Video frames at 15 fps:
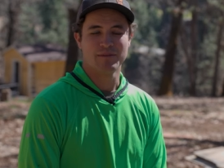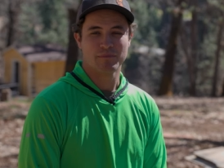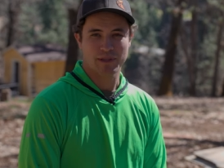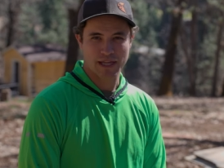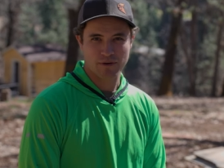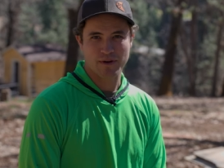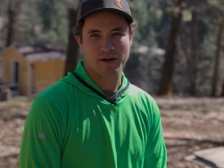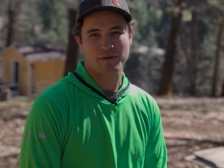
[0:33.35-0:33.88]

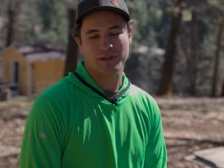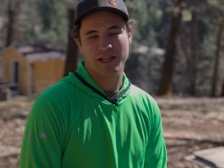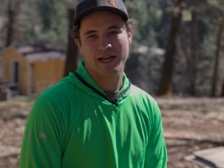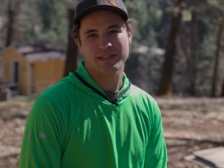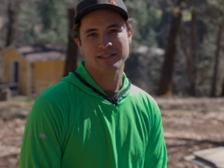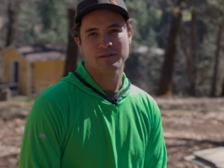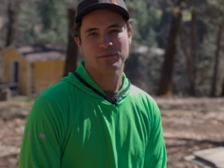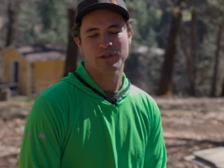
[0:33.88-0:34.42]
playing around with
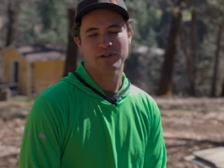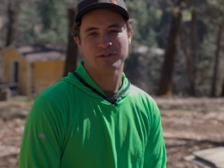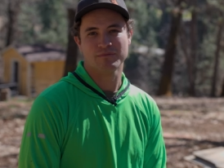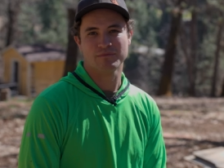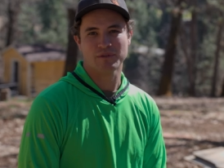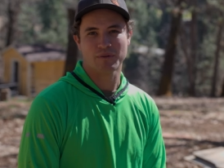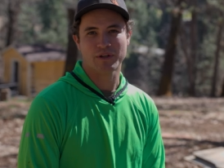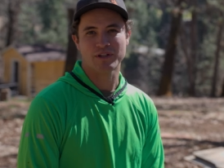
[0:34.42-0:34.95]
Alaska Mill.
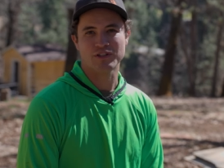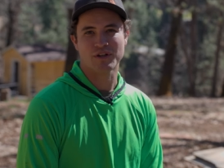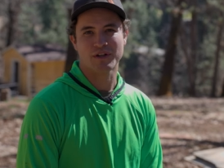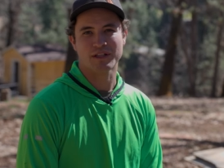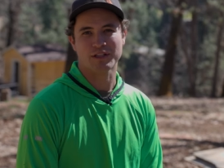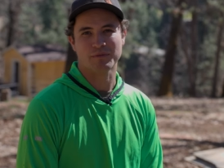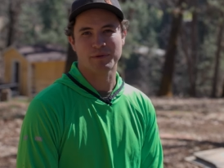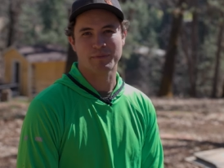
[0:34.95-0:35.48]
So I wanna show
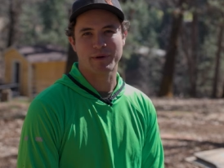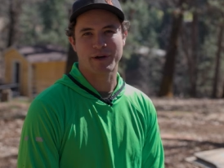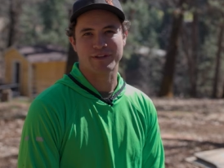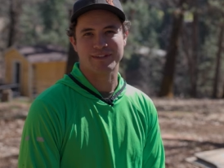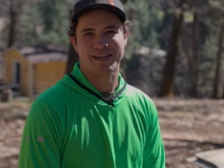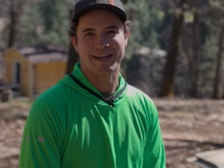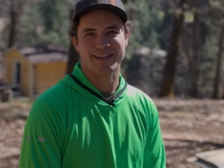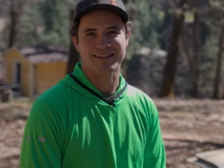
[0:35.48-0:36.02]
you a little bit about
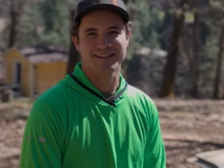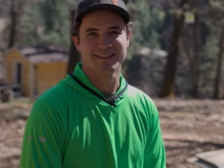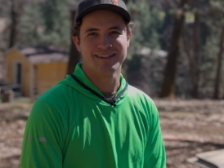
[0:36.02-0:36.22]
that.